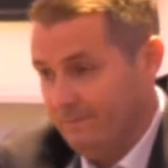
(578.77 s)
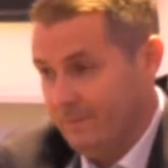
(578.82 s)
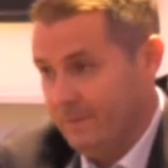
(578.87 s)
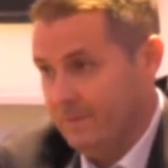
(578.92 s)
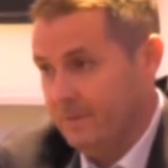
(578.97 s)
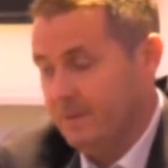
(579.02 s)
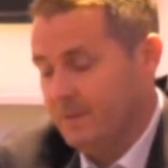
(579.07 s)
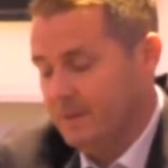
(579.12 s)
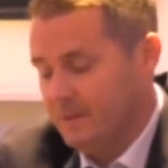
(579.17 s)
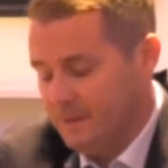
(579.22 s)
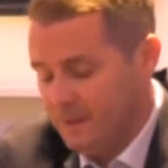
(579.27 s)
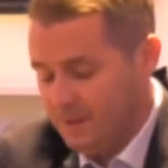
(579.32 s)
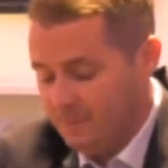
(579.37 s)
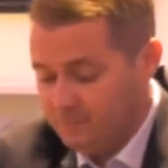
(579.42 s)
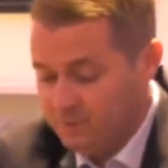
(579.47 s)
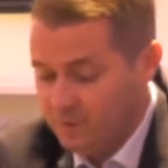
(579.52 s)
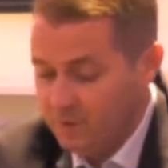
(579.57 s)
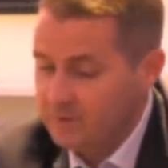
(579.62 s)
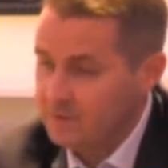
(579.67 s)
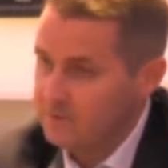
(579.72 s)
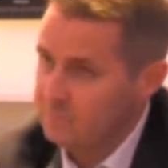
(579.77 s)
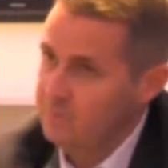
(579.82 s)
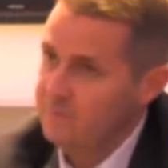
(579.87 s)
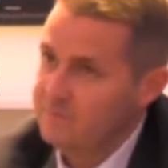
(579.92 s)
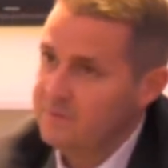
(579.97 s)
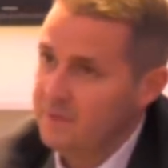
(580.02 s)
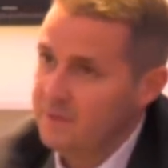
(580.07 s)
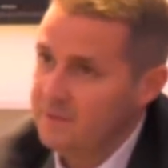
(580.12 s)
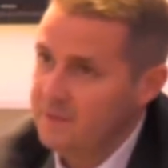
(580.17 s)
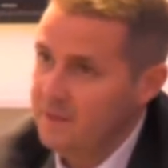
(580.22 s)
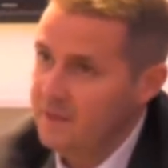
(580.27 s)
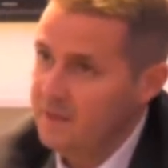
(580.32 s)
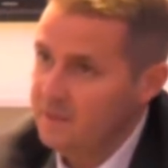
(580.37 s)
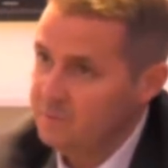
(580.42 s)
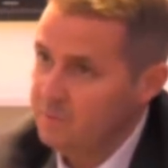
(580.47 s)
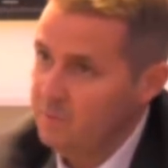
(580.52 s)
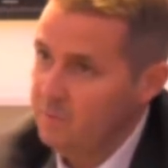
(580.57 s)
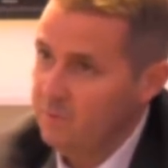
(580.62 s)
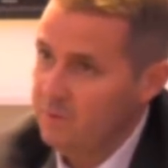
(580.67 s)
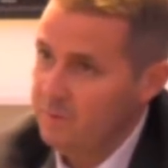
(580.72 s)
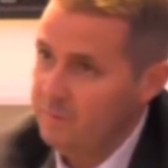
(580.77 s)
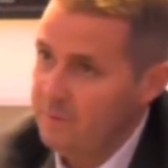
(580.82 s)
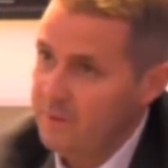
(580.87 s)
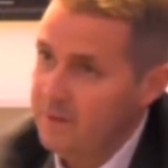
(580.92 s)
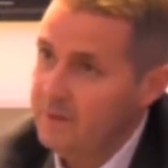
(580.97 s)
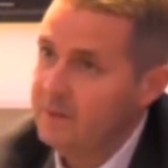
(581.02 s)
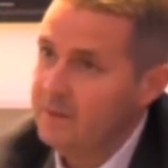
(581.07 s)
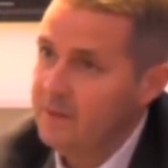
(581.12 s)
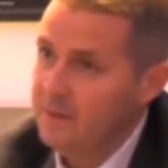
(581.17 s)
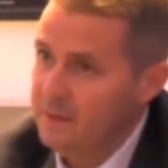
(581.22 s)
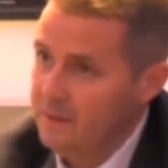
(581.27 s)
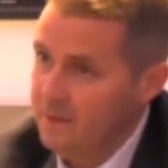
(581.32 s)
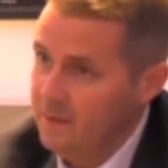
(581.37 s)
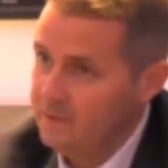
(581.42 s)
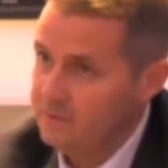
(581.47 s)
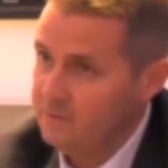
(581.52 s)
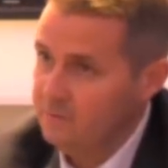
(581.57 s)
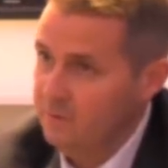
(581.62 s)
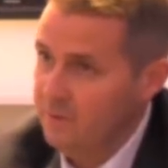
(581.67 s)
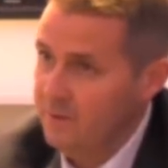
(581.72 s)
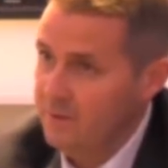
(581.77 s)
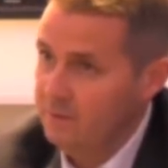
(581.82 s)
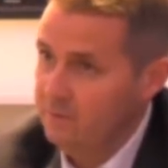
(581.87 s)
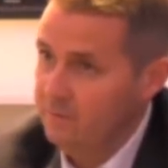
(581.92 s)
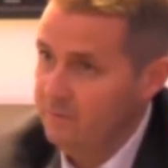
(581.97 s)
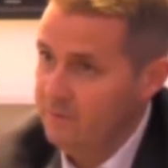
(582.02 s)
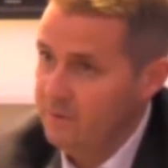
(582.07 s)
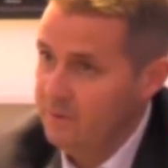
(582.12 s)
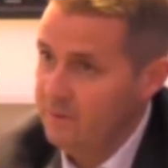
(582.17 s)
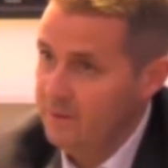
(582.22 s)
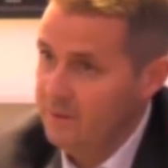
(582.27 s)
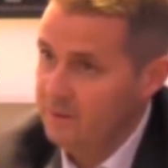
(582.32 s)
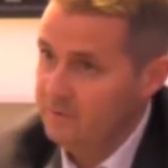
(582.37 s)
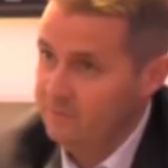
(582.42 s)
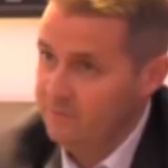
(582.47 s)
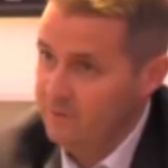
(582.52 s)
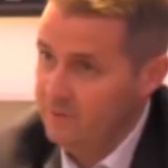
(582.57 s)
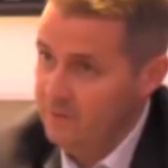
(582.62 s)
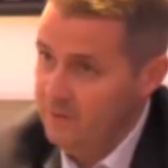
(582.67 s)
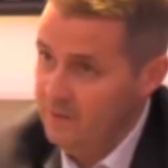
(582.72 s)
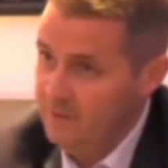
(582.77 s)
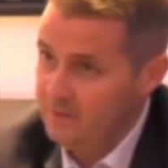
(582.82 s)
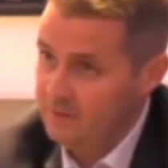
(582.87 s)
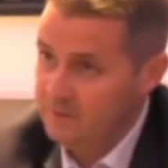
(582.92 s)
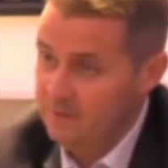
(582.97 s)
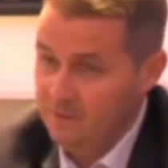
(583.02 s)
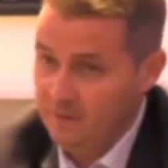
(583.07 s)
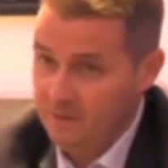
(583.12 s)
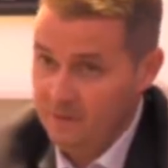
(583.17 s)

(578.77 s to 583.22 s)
the objectives we've set, Dean, is we want to be in the National League within the next 3 years.